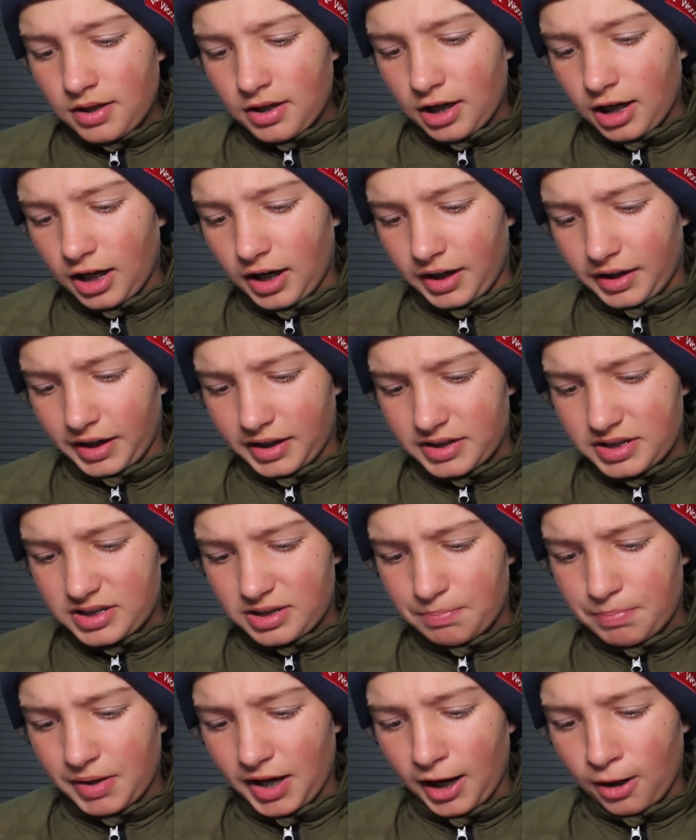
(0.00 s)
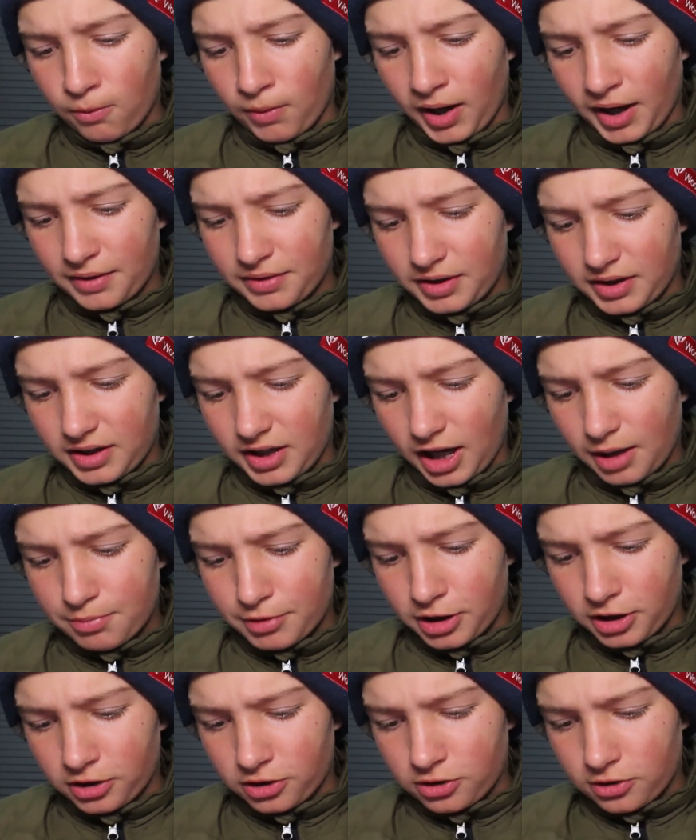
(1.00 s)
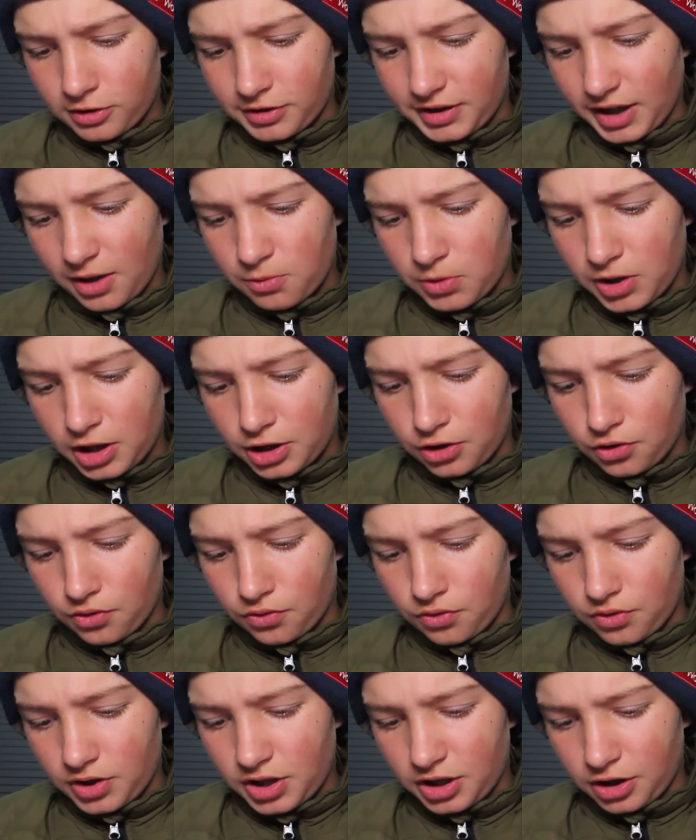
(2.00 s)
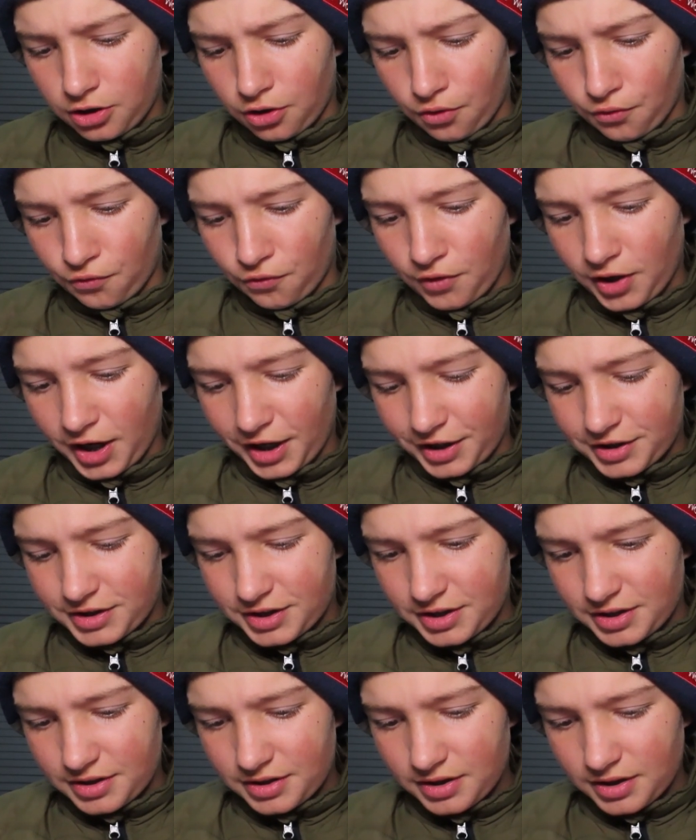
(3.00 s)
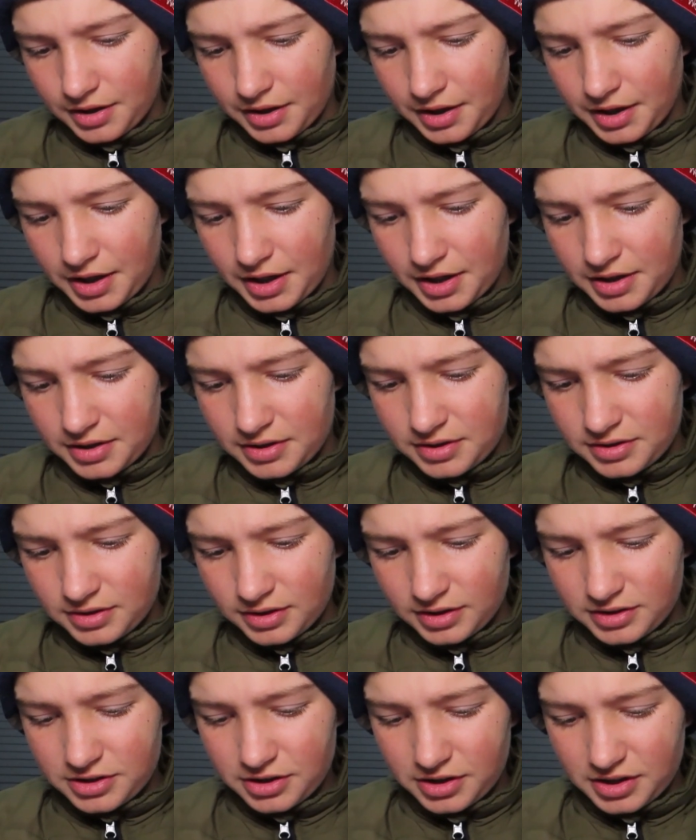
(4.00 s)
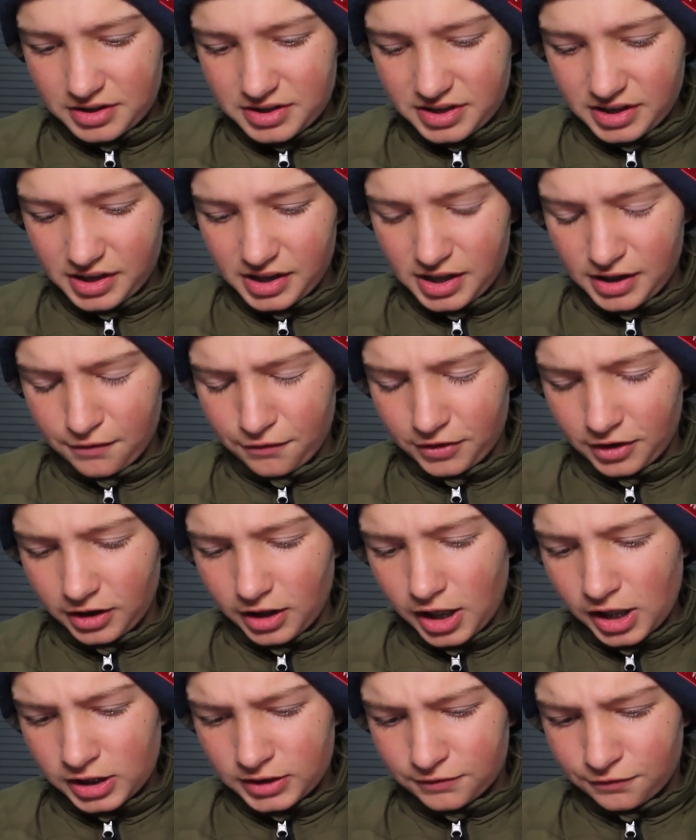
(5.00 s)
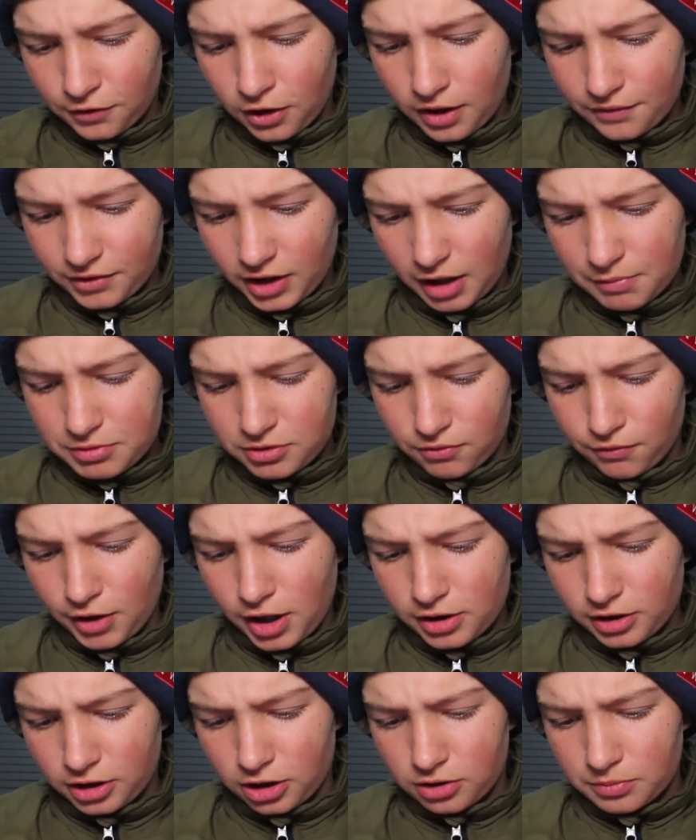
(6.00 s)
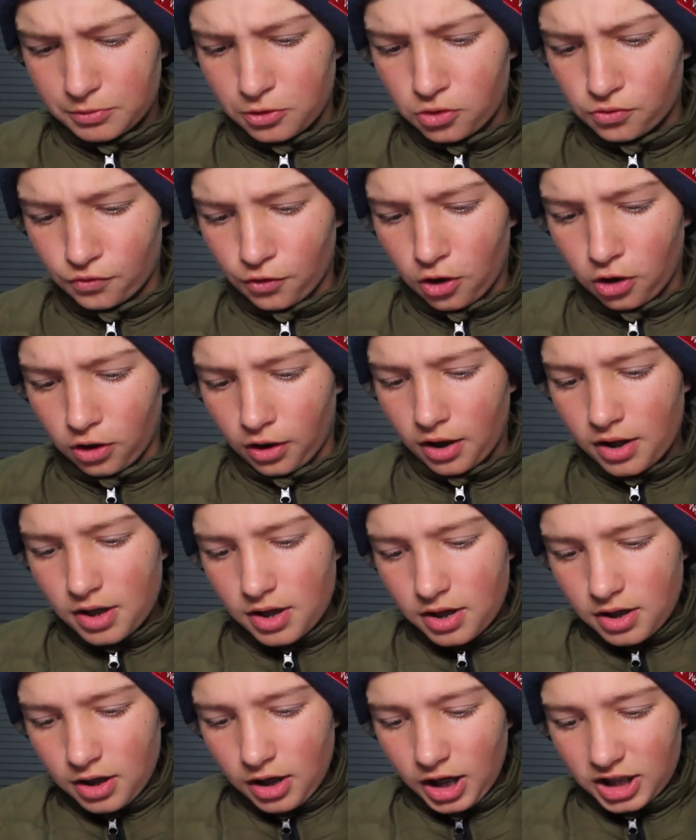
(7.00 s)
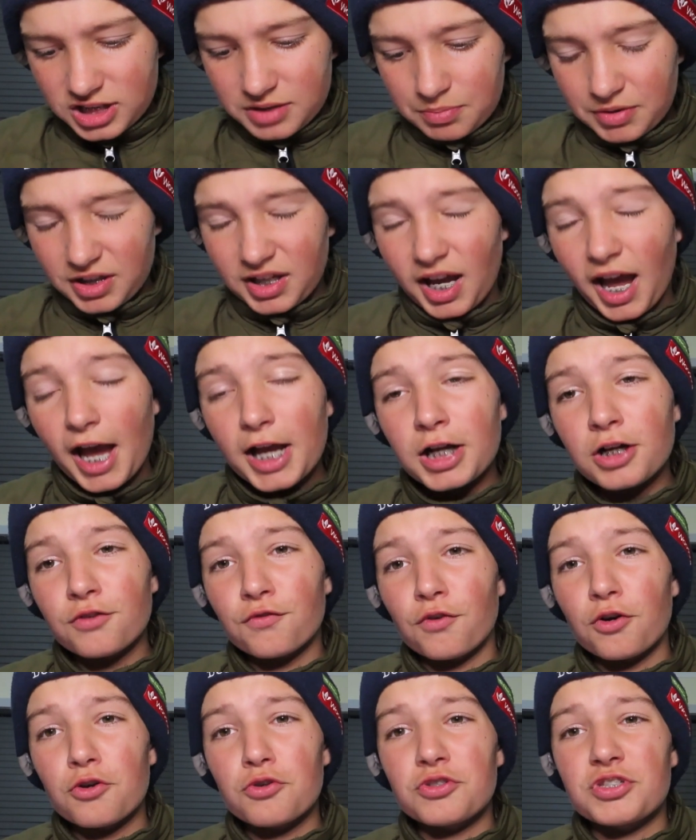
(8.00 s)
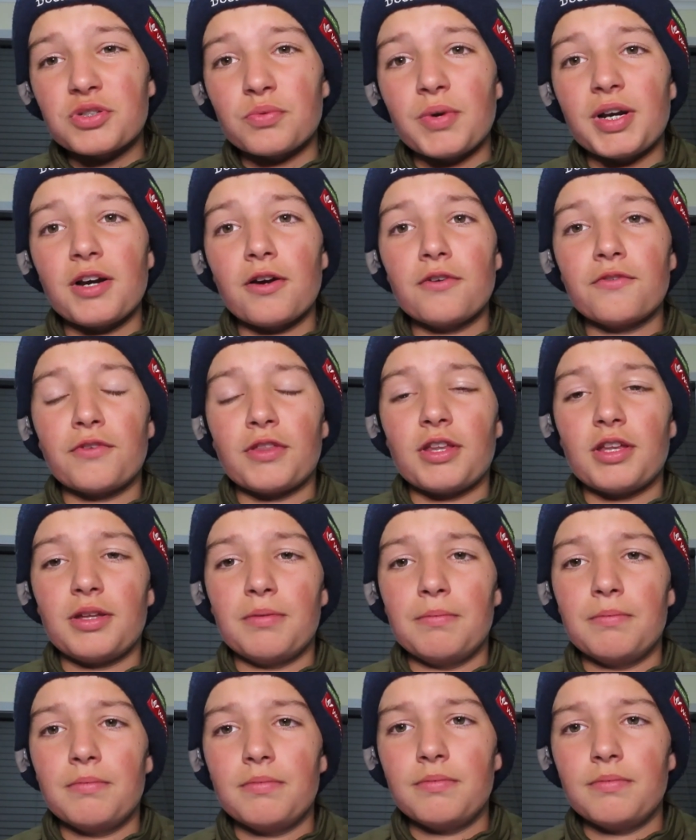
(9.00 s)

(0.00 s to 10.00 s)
against the Power at the Gabba. Got that one incorrect, and as you can see here, for the last 5 games of the round I got them all wrong. I tipped the Kangaroos to win over the